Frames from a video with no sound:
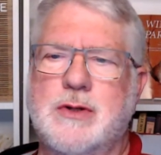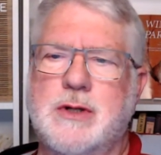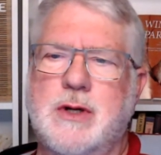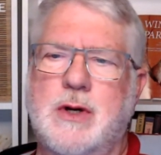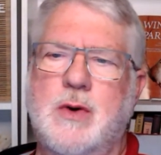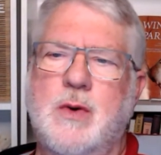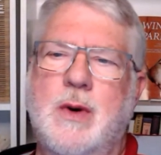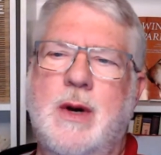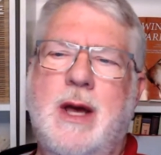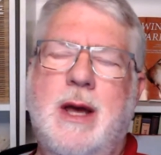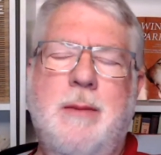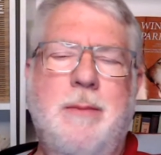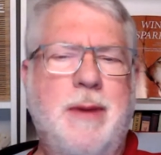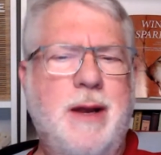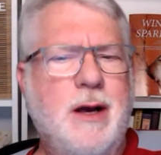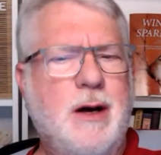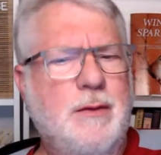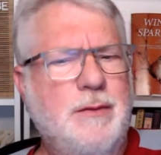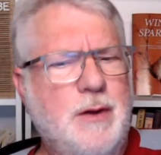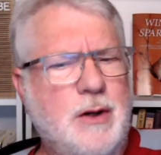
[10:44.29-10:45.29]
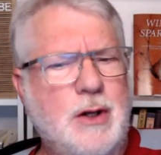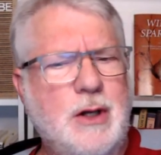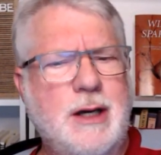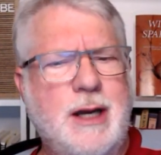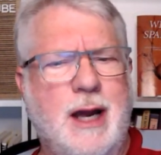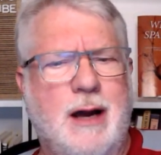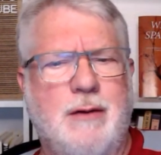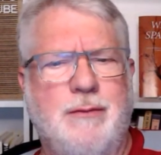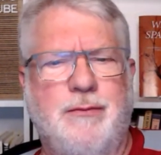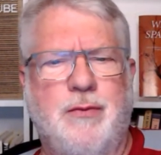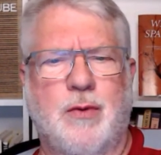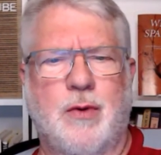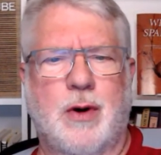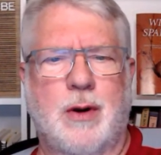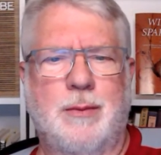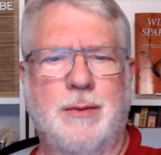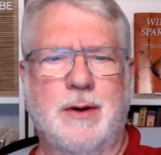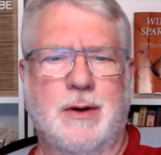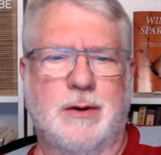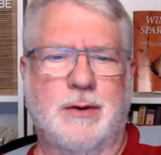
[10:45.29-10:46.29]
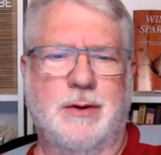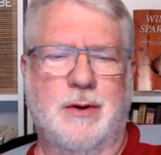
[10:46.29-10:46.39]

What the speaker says: So be on the lookout for them.